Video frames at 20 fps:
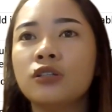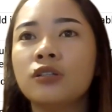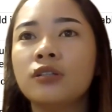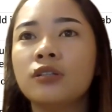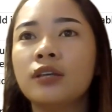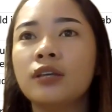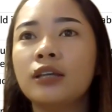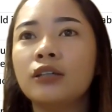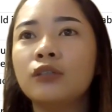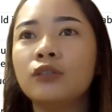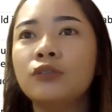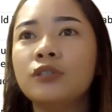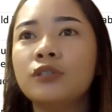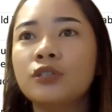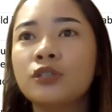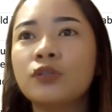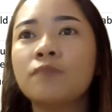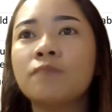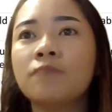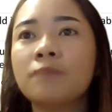It should
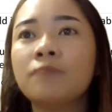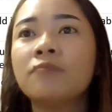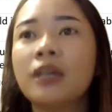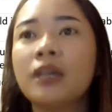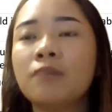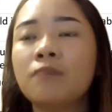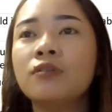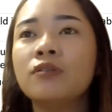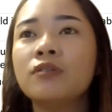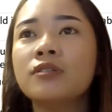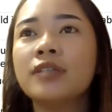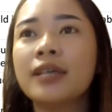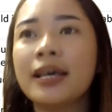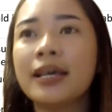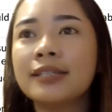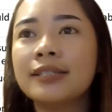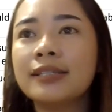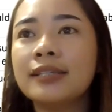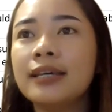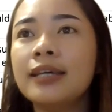include descriptive
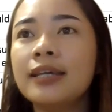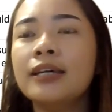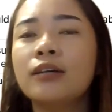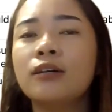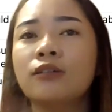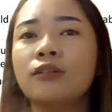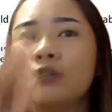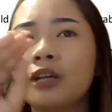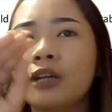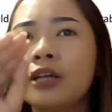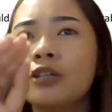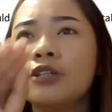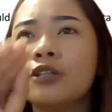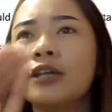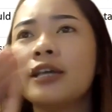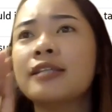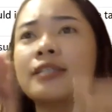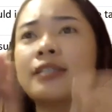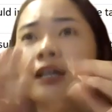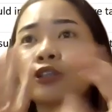tables, SD,
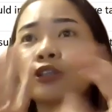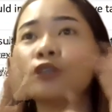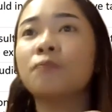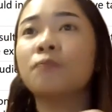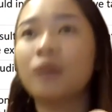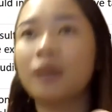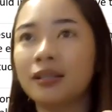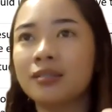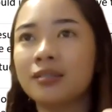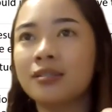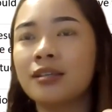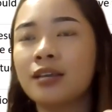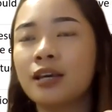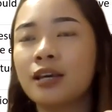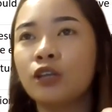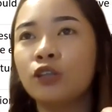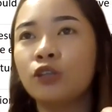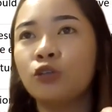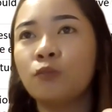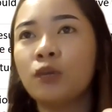range, and scatter
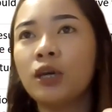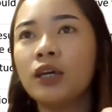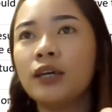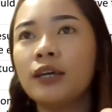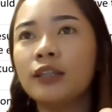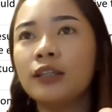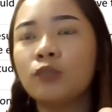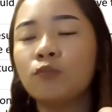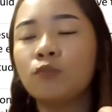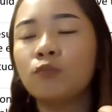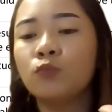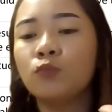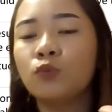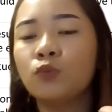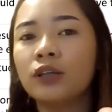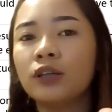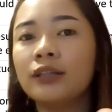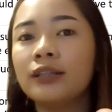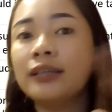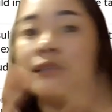plots to make it
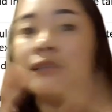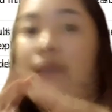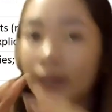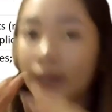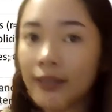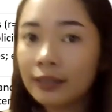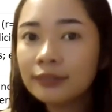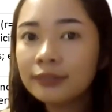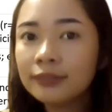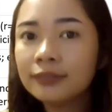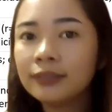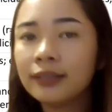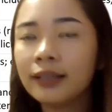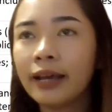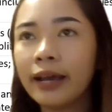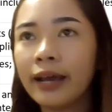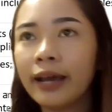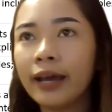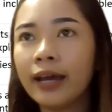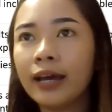more
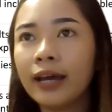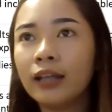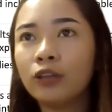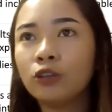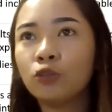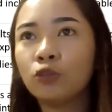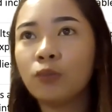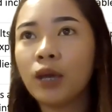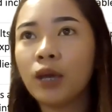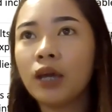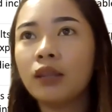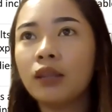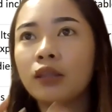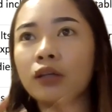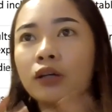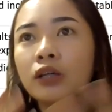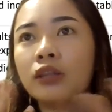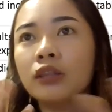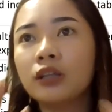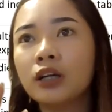detailed and to
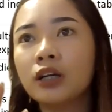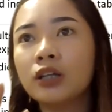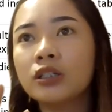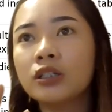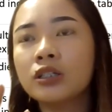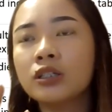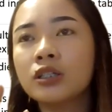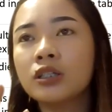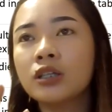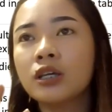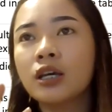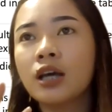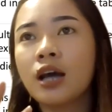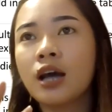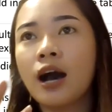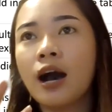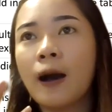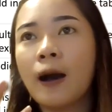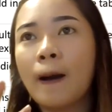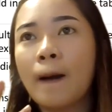make the
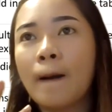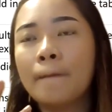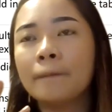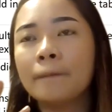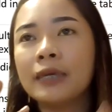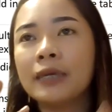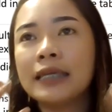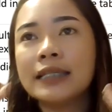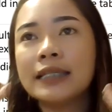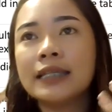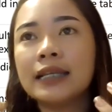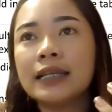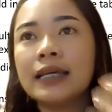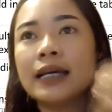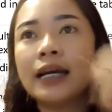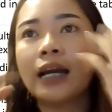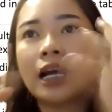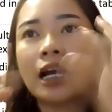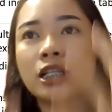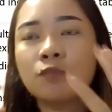readers
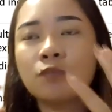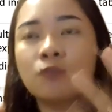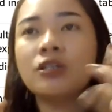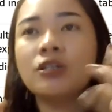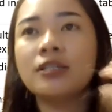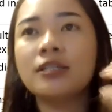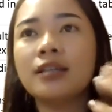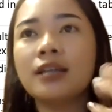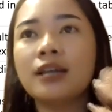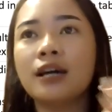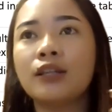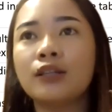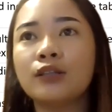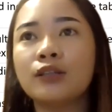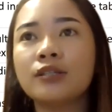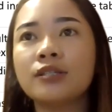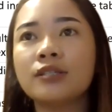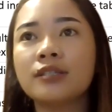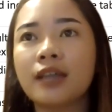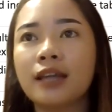easily grasp or
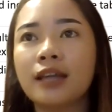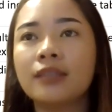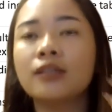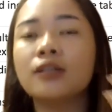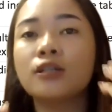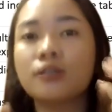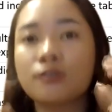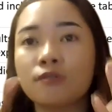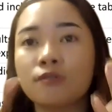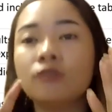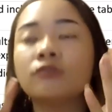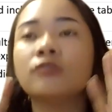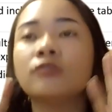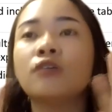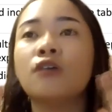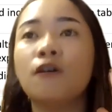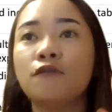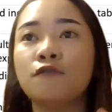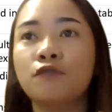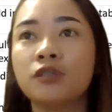easily understand the
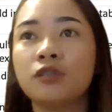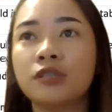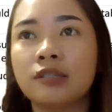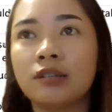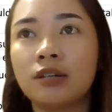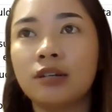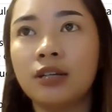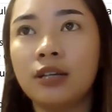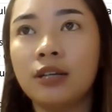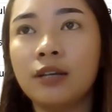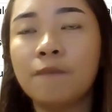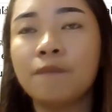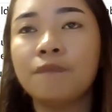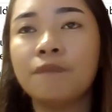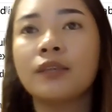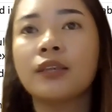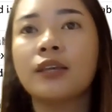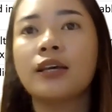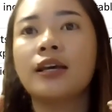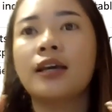results of the
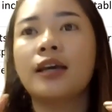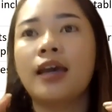study.